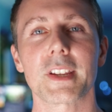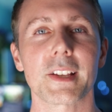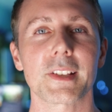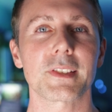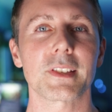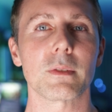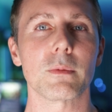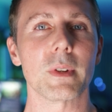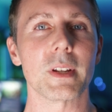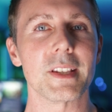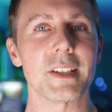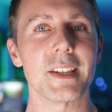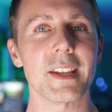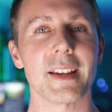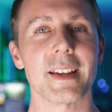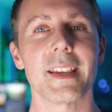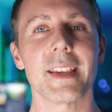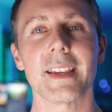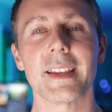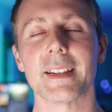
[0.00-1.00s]
testing we
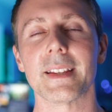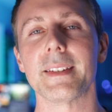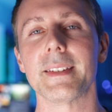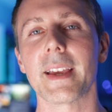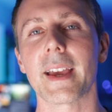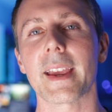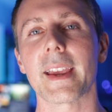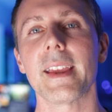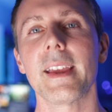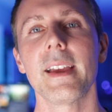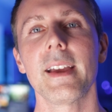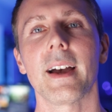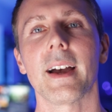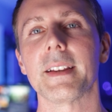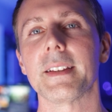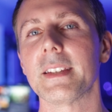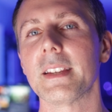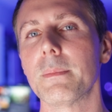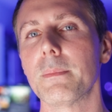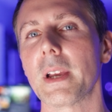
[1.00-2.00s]
did here today,
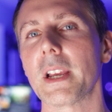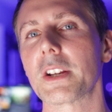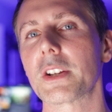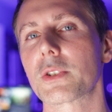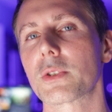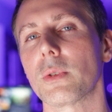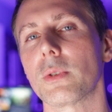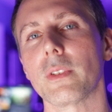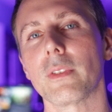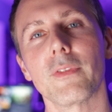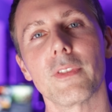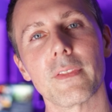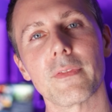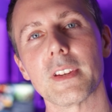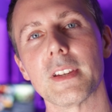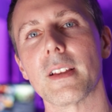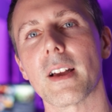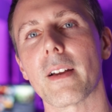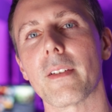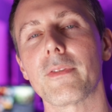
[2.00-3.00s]
I did make sure the
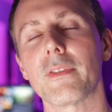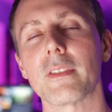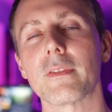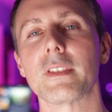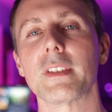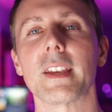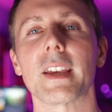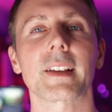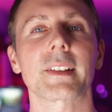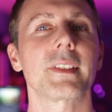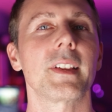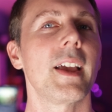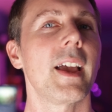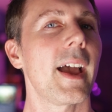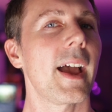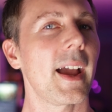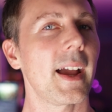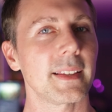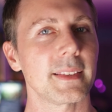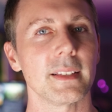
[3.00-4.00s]
fifty-nine fifty X
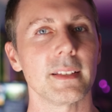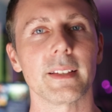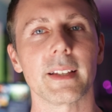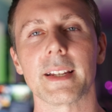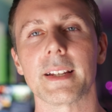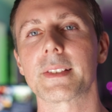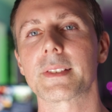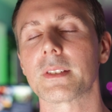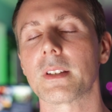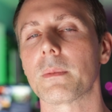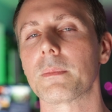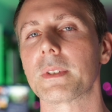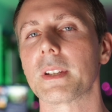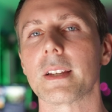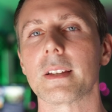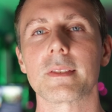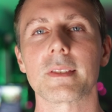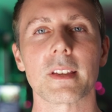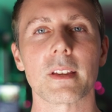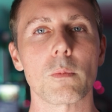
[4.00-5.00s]
had the latest
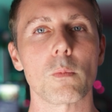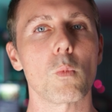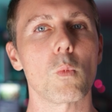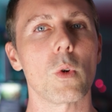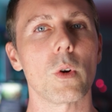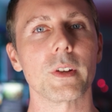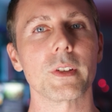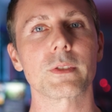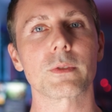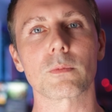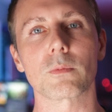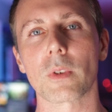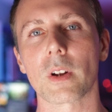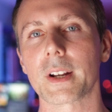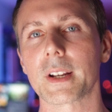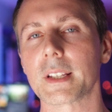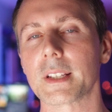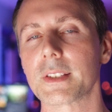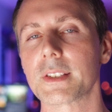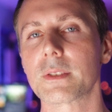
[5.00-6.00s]
updates. It was
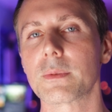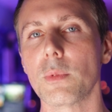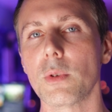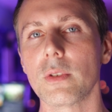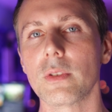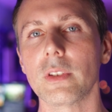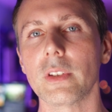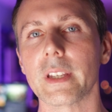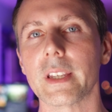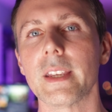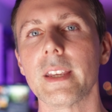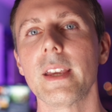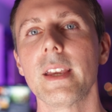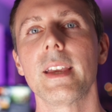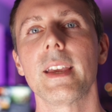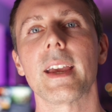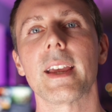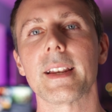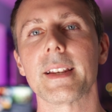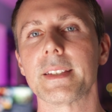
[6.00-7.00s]
running smoothly
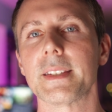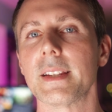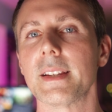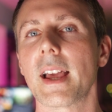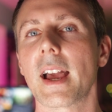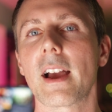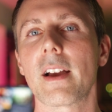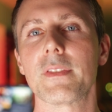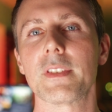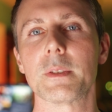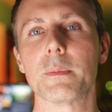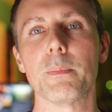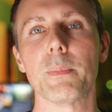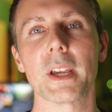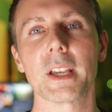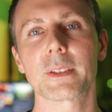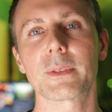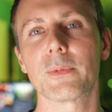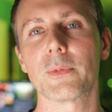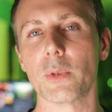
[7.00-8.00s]
and did have its
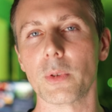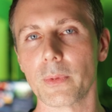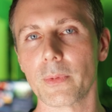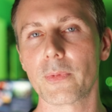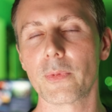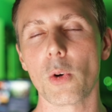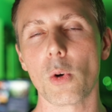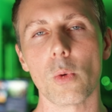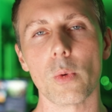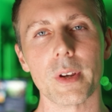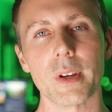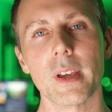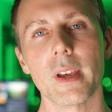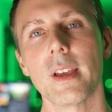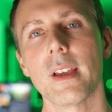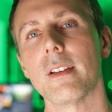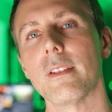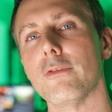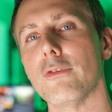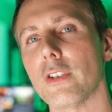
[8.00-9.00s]
best foot forward
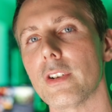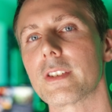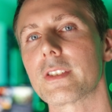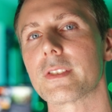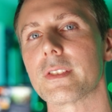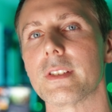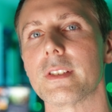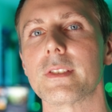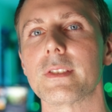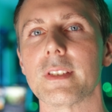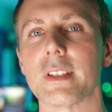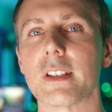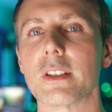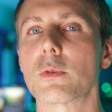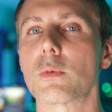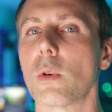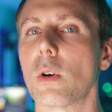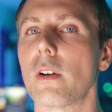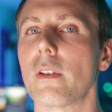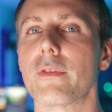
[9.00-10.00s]
versus the
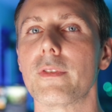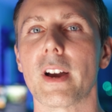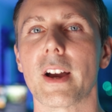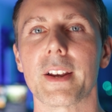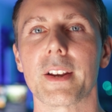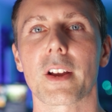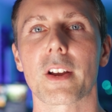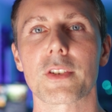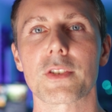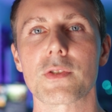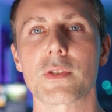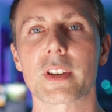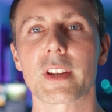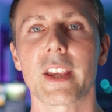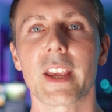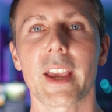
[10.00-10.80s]
twelve nine hundred